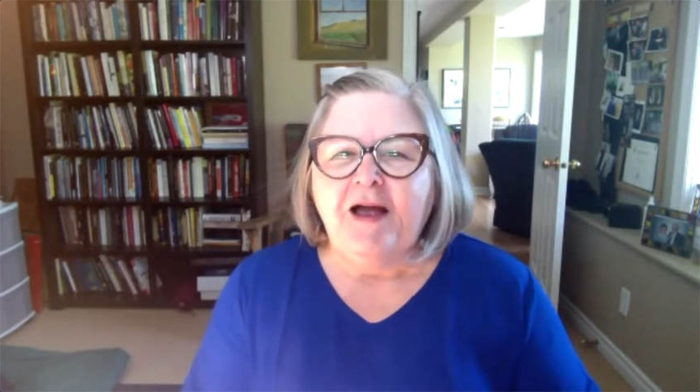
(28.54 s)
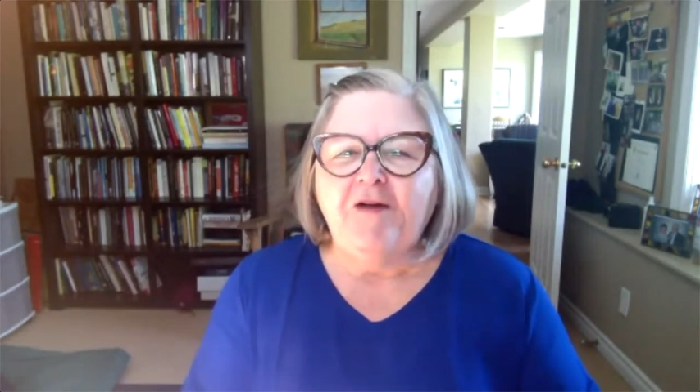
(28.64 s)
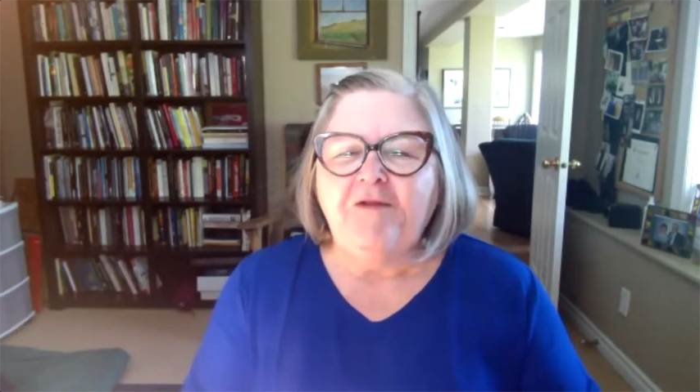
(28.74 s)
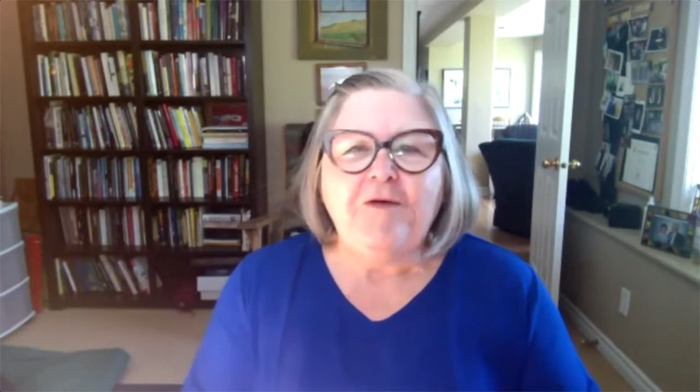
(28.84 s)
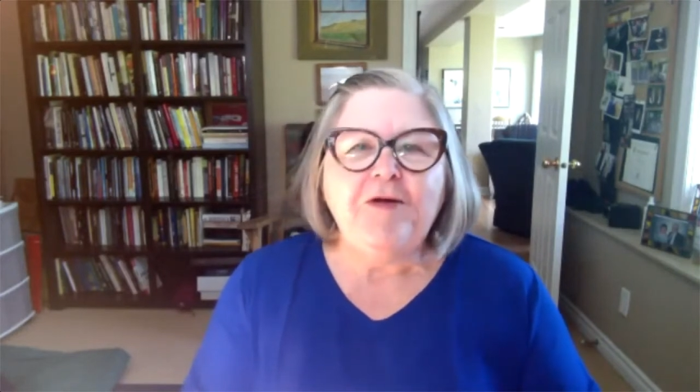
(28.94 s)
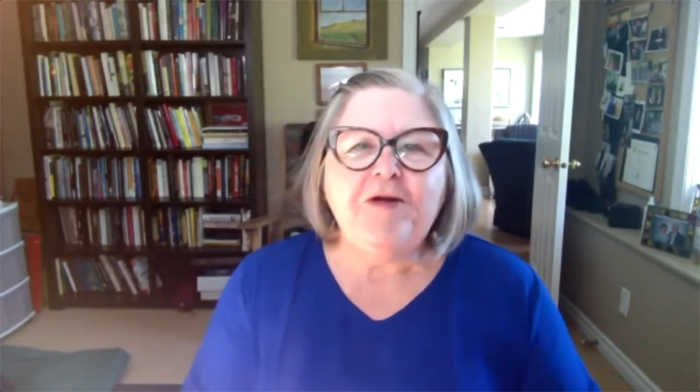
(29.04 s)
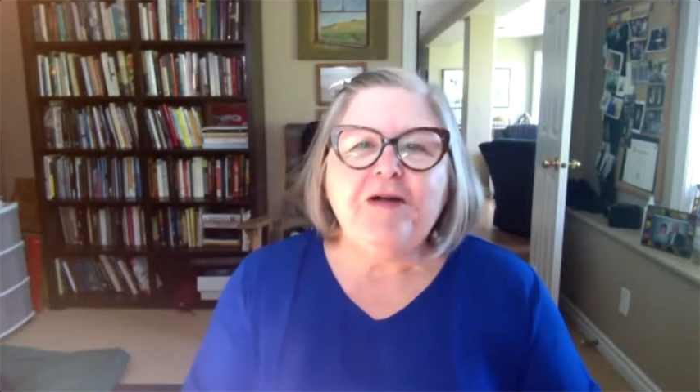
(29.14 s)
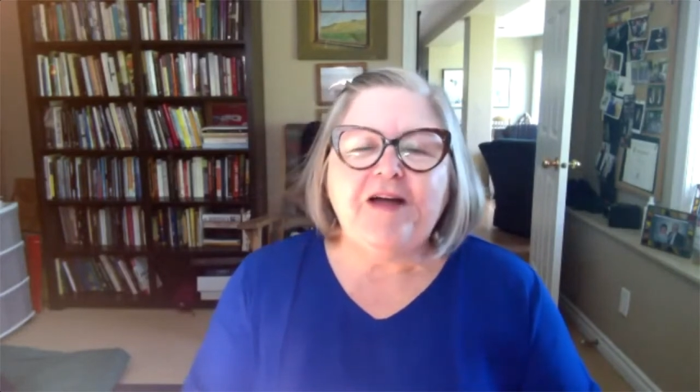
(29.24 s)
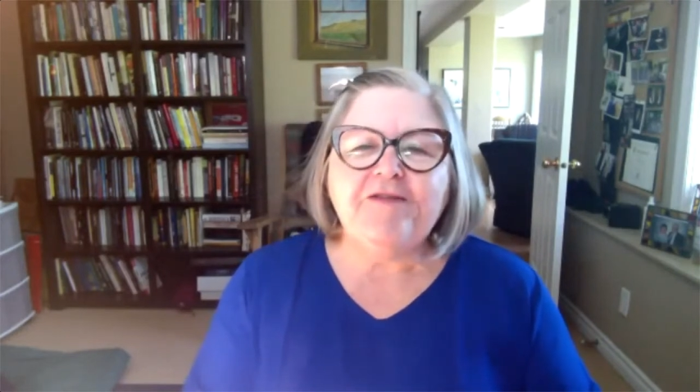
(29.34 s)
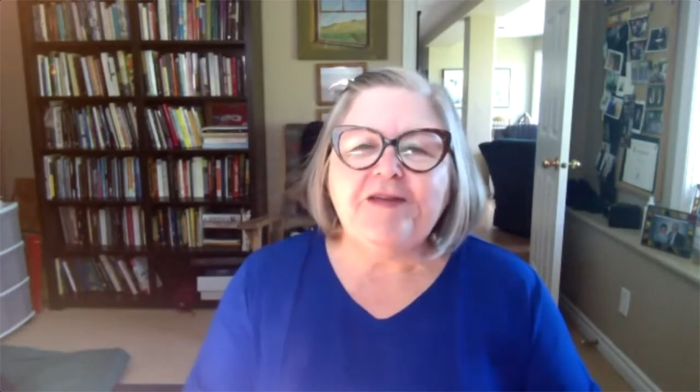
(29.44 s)
A
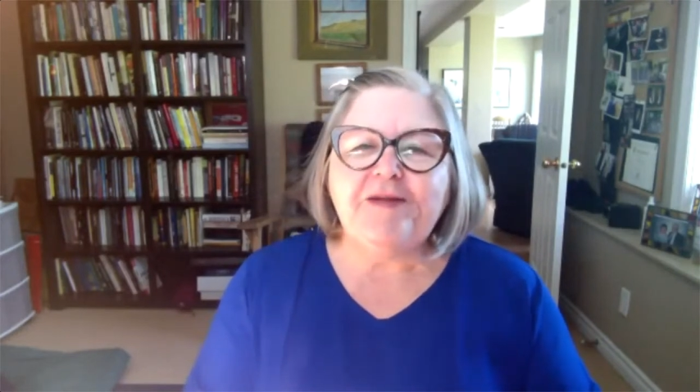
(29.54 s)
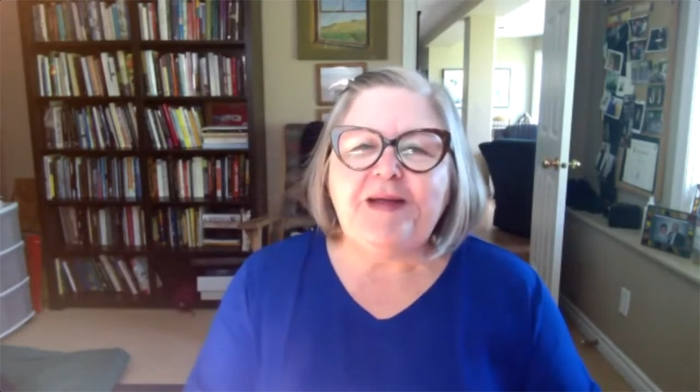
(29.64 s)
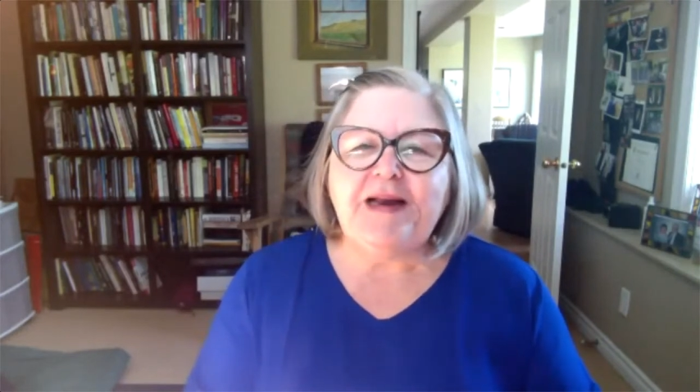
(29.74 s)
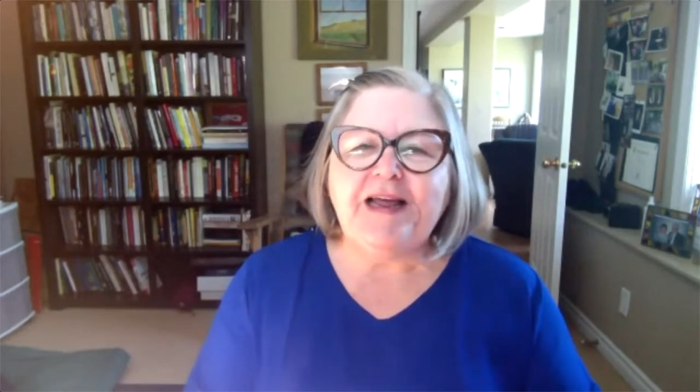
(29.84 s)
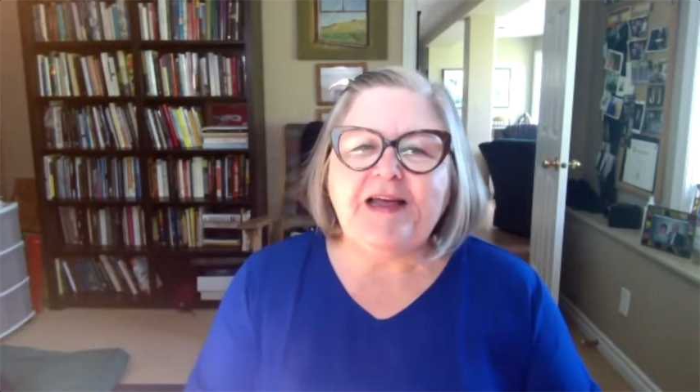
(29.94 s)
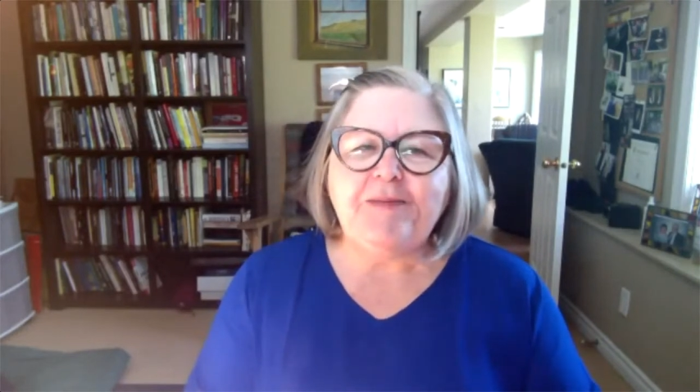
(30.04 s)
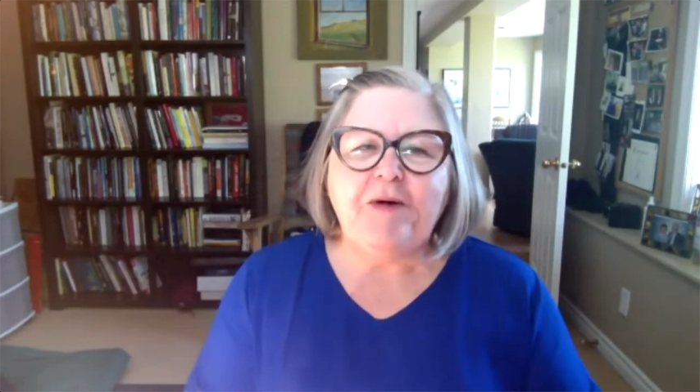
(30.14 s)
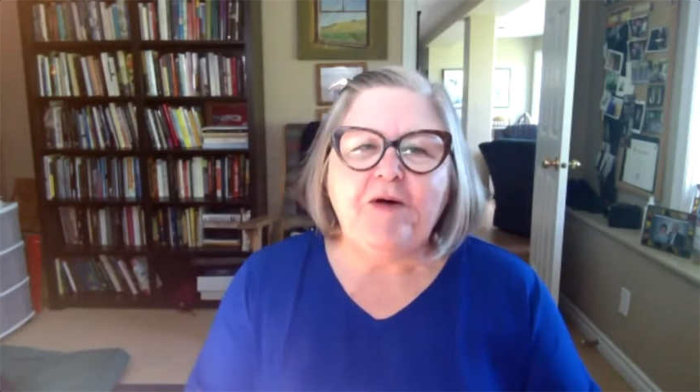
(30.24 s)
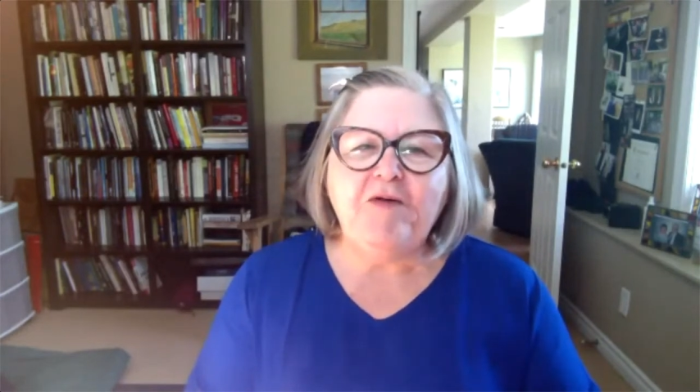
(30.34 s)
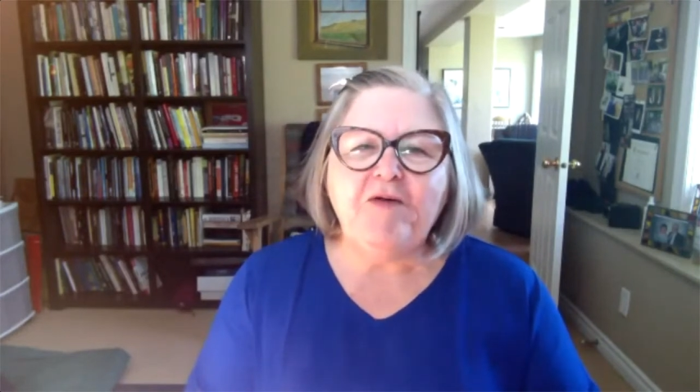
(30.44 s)
photograph can be like a
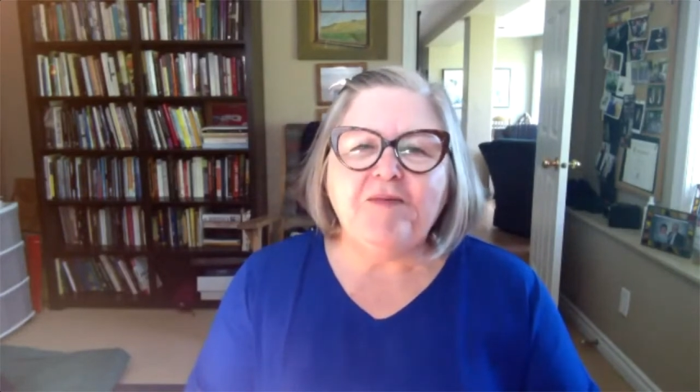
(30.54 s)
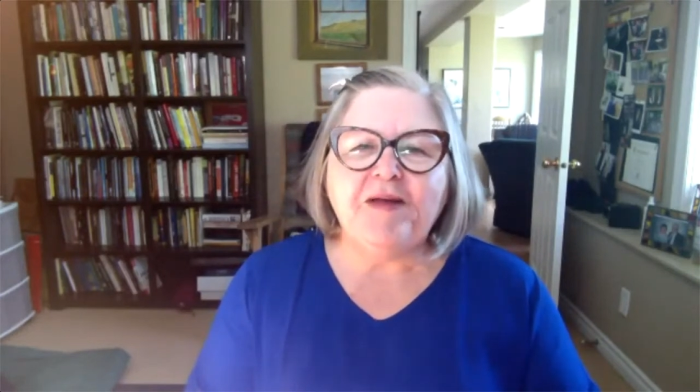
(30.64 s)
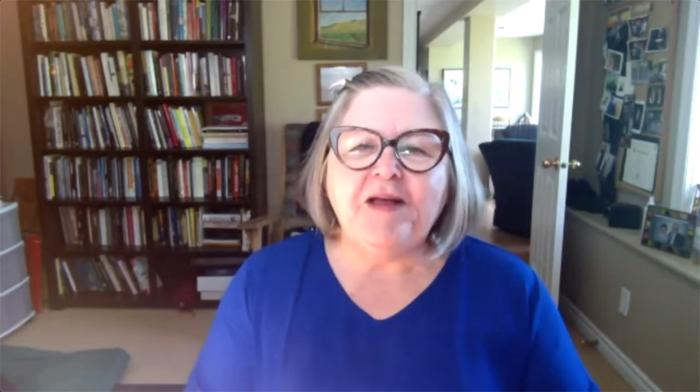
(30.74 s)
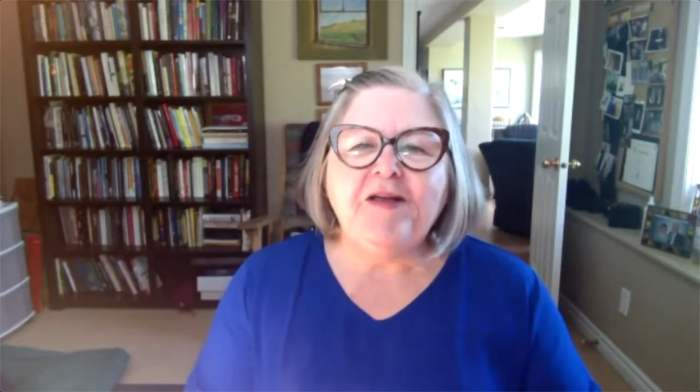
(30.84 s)
poem